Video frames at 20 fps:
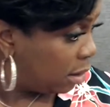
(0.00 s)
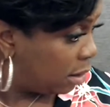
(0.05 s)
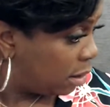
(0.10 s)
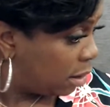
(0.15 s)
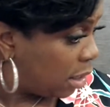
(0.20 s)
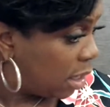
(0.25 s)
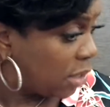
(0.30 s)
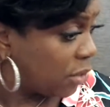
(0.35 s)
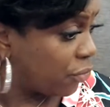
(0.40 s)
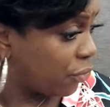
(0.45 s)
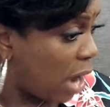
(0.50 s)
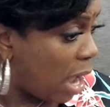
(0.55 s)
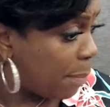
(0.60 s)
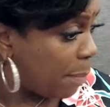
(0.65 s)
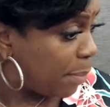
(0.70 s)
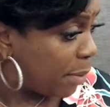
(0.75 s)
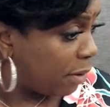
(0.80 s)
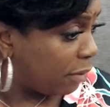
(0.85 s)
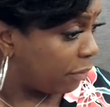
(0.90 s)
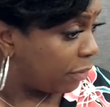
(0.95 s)
a
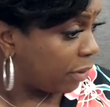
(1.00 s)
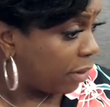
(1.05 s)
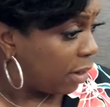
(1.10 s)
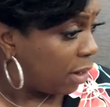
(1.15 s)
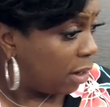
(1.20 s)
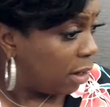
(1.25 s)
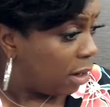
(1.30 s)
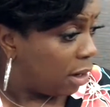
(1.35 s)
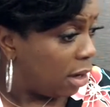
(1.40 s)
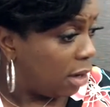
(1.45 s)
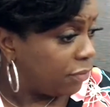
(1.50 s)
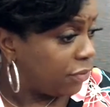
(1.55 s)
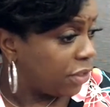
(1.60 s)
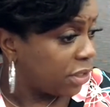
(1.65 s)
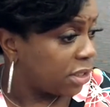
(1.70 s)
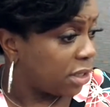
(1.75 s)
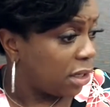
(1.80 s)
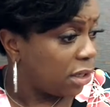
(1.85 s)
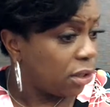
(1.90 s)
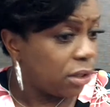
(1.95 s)
drop of
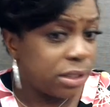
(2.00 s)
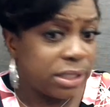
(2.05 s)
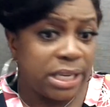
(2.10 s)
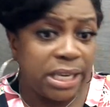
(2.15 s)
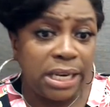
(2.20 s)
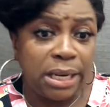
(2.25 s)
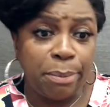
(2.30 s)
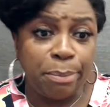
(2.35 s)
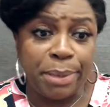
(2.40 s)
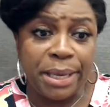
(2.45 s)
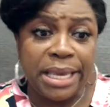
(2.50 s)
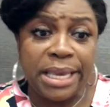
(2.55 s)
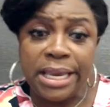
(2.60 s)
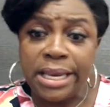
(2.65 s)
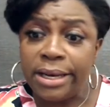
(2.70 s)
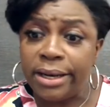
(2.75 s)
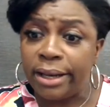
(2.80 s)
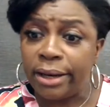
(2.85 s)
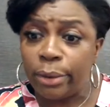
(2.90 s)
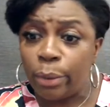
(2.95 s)
just a little teeny
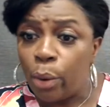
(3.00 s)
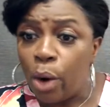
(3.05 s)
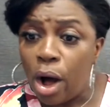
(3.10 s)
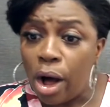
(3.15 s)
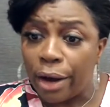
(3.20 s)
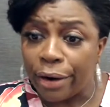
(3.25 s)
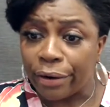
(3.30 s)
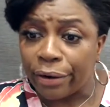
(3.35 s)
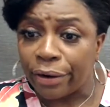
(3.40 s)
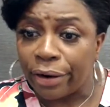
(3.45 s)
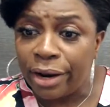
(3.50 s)
bead in the water.